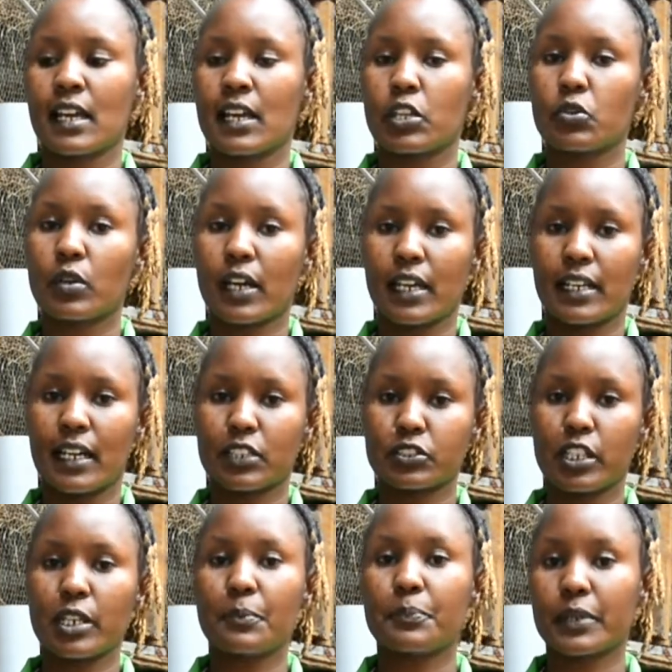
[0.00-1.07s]
you can
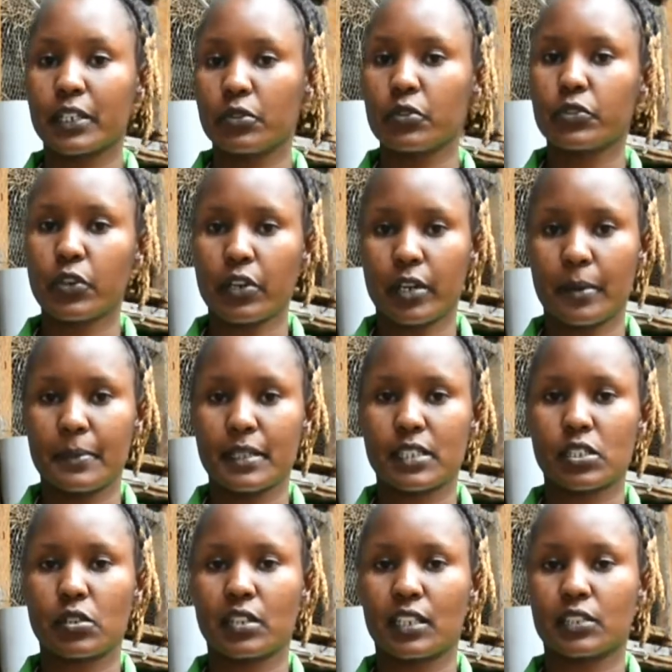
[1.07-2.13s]
actually breed with your rabbits
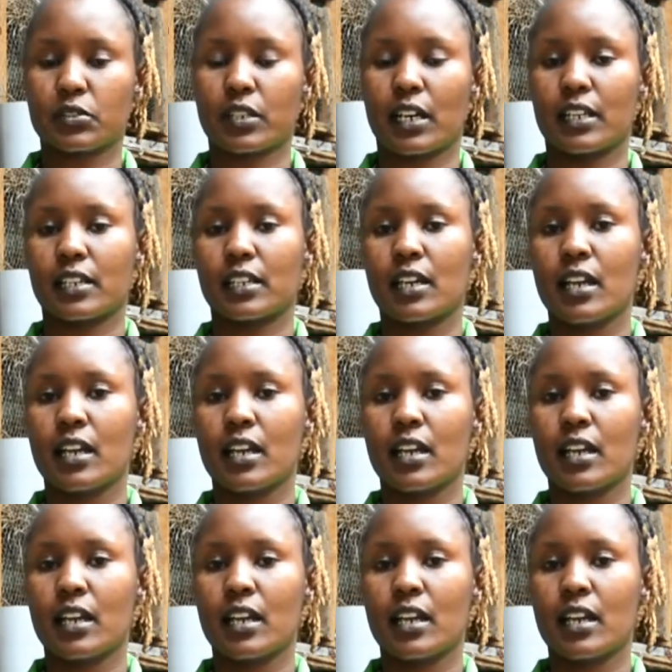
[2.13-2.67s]
so that you can